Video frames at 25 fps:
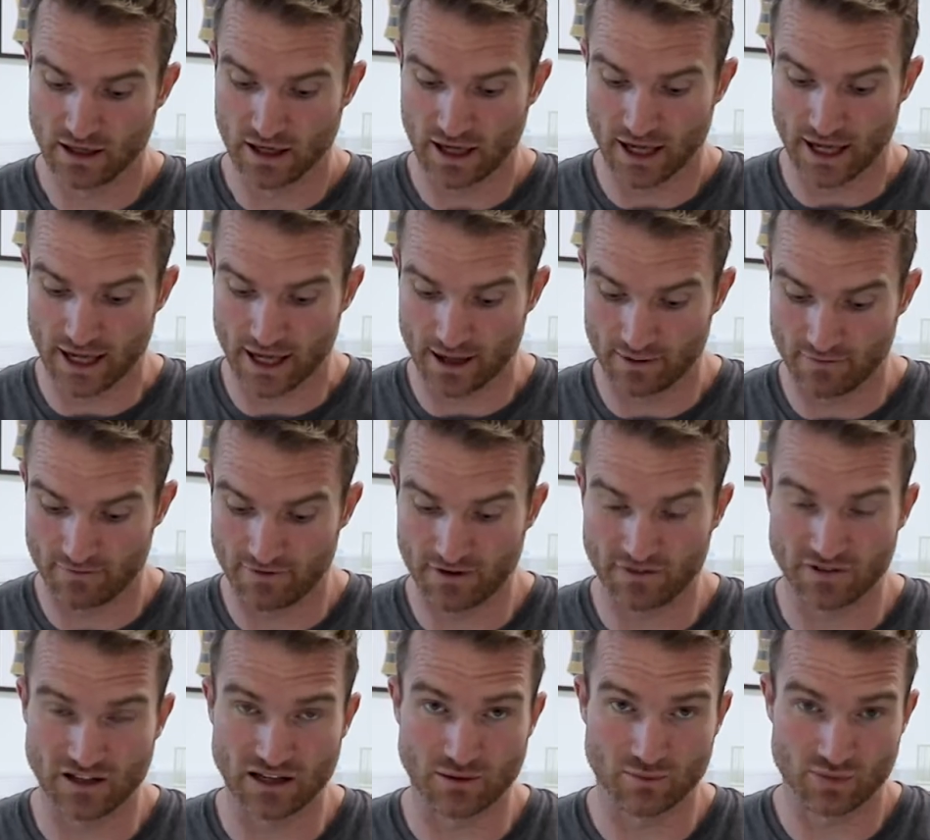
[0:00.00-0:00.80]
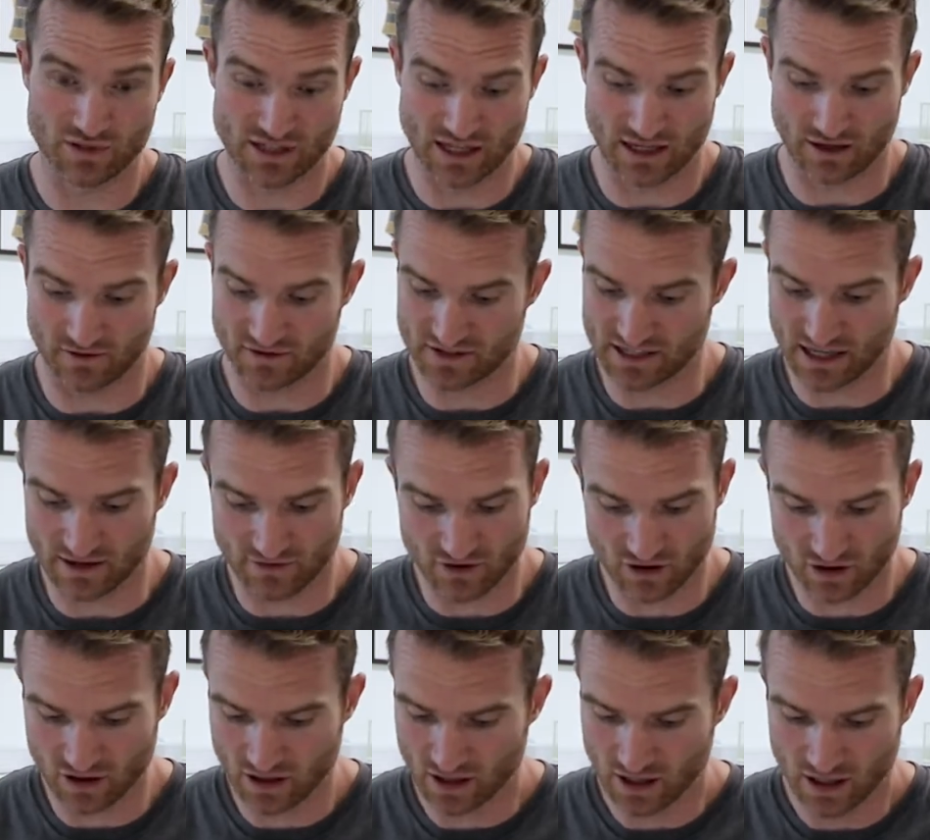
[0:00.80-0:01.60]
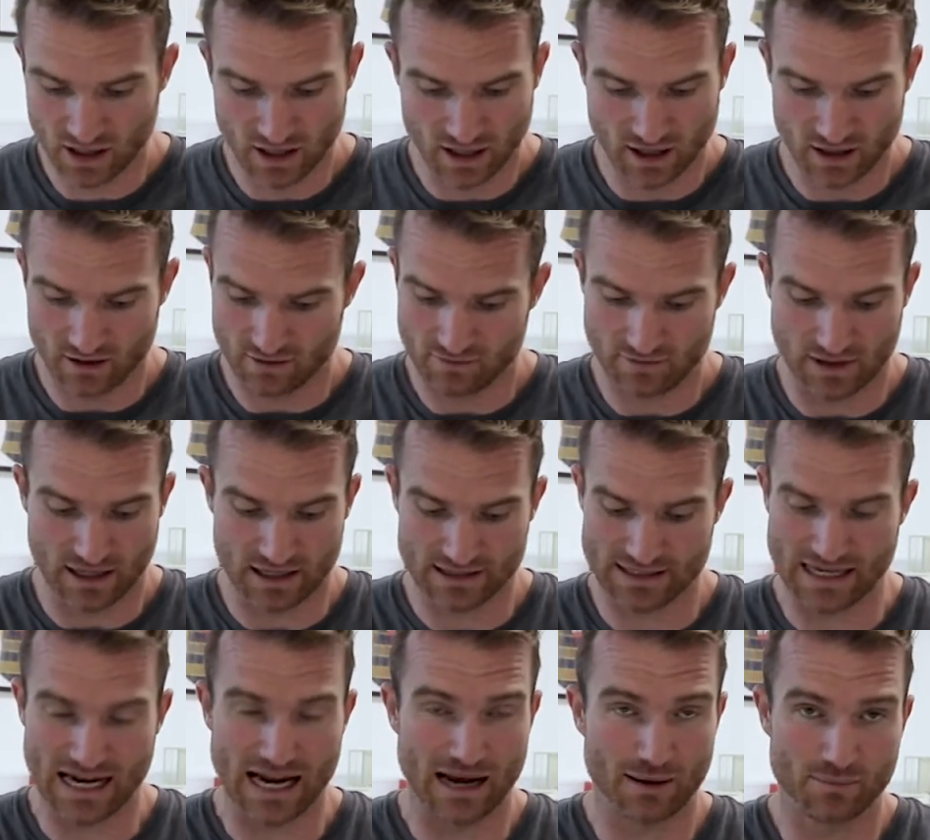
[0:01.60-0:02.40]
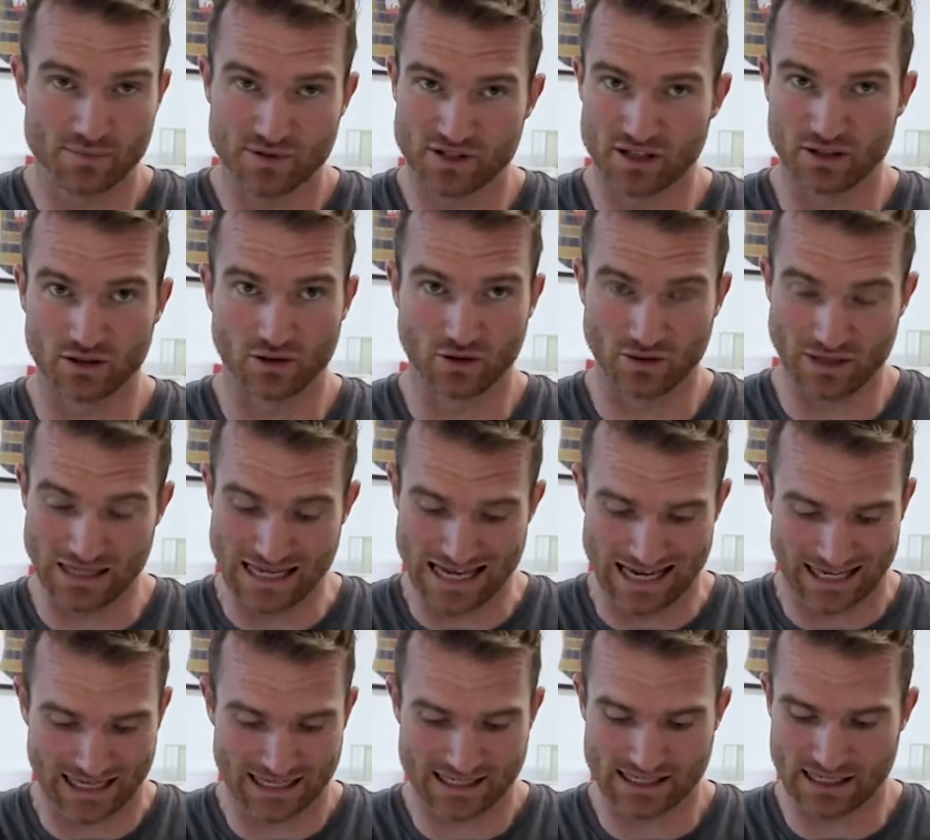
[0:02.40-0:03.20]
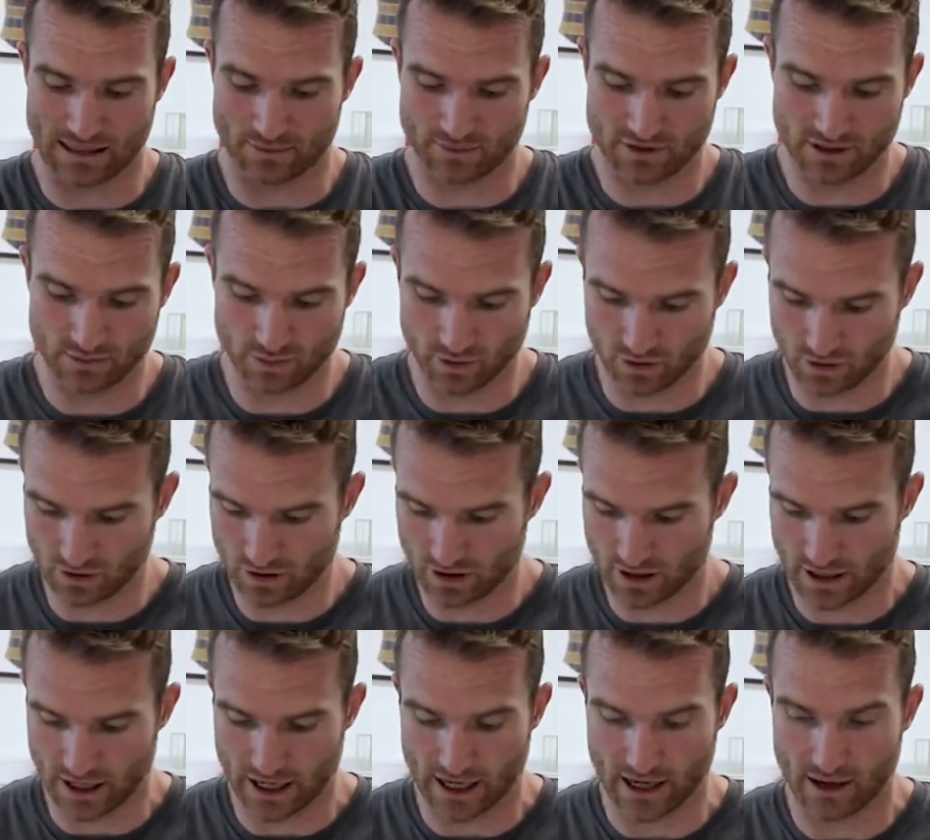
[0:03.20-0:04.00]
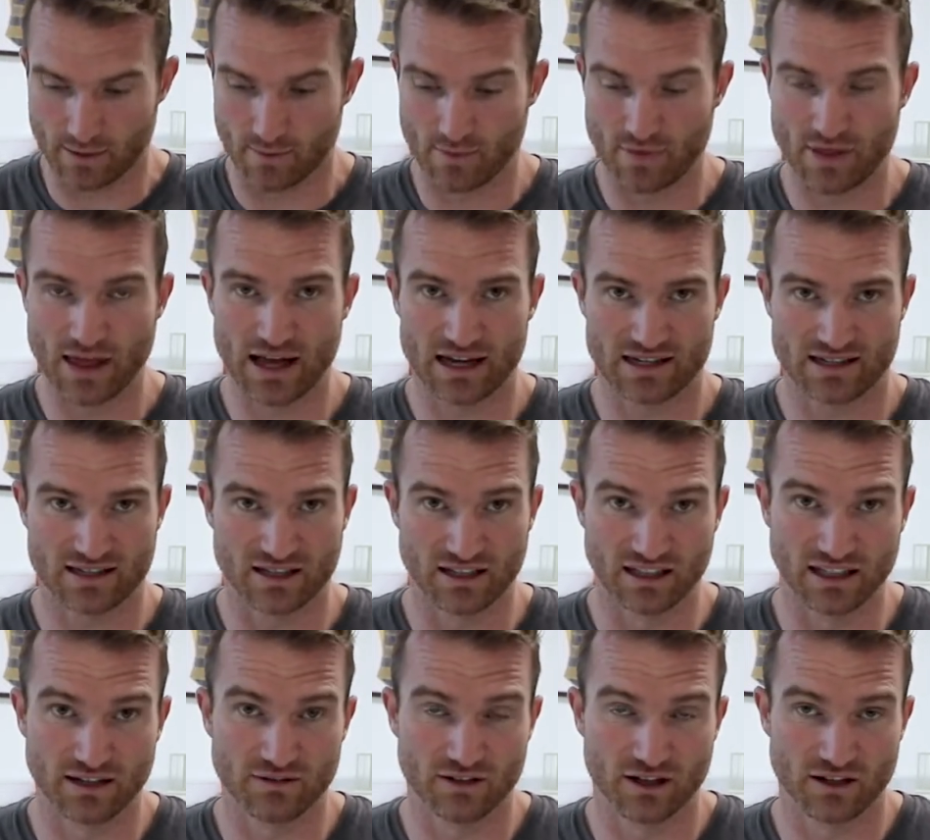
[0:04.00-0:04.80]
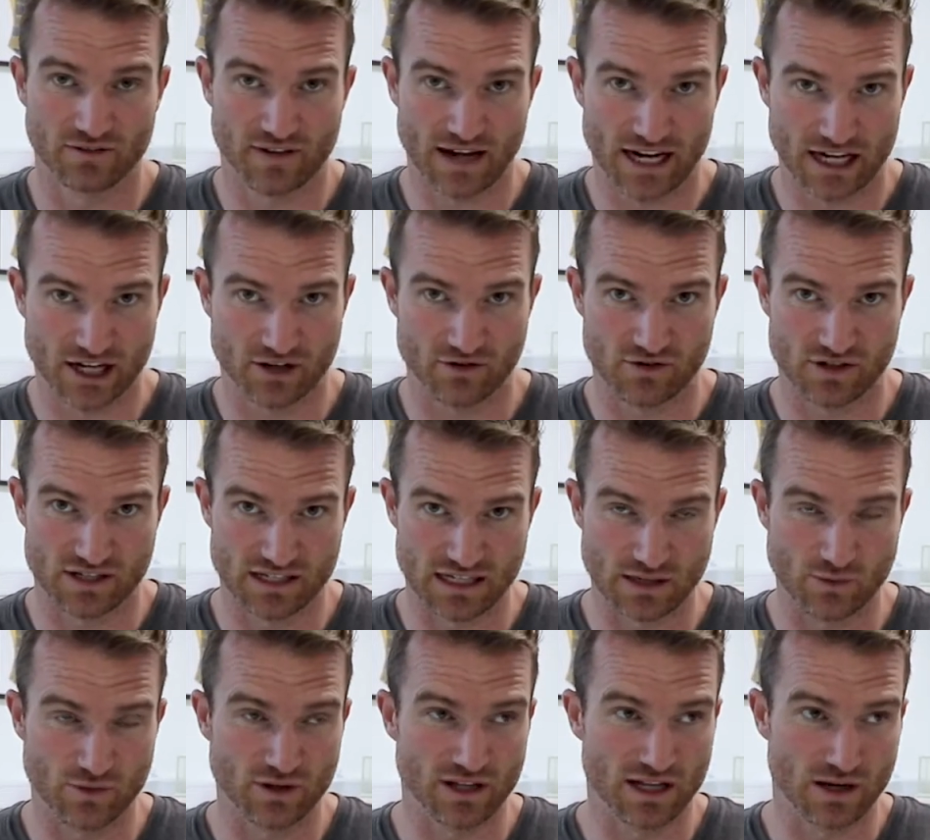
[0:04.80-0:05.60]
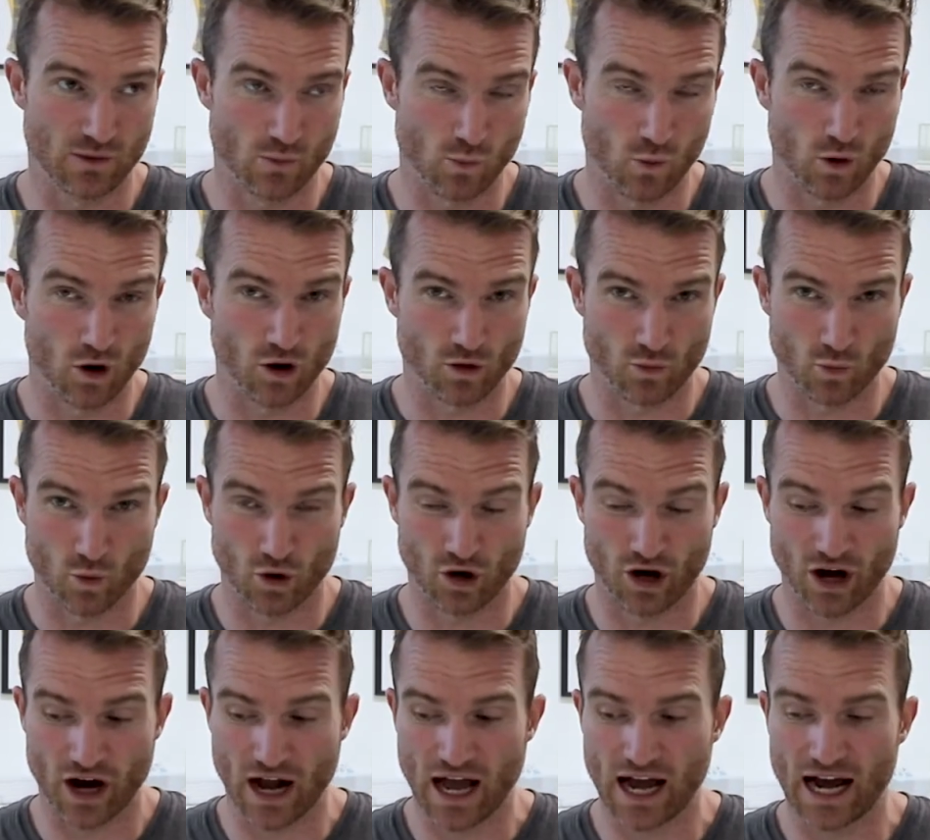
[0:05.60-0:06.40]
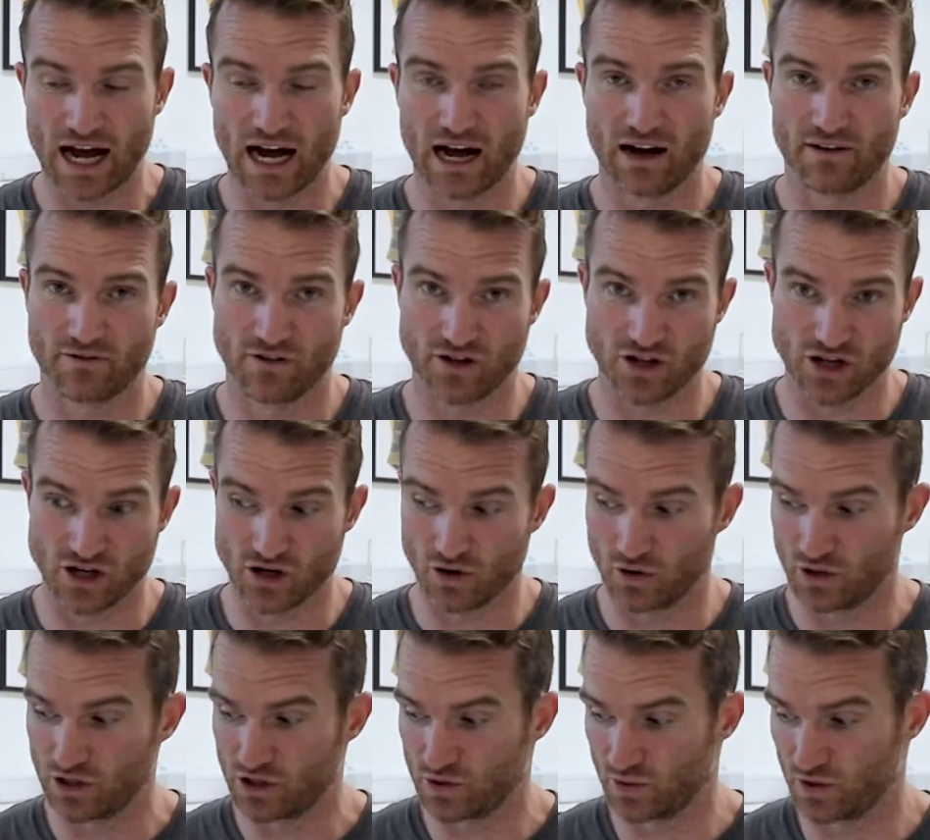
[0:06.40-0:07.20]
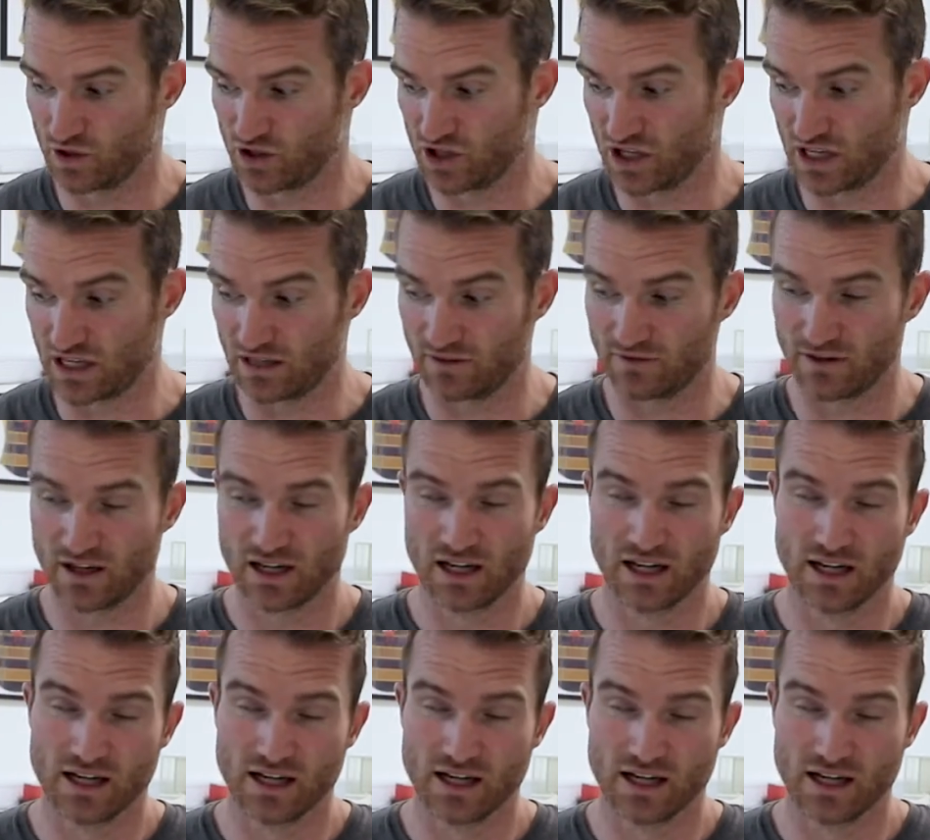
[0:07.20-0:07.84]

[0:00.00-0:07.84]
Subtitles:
15% of 7, that's absolutely acceptable. That's the level of accuracy within 1.5 that you're going to achieve.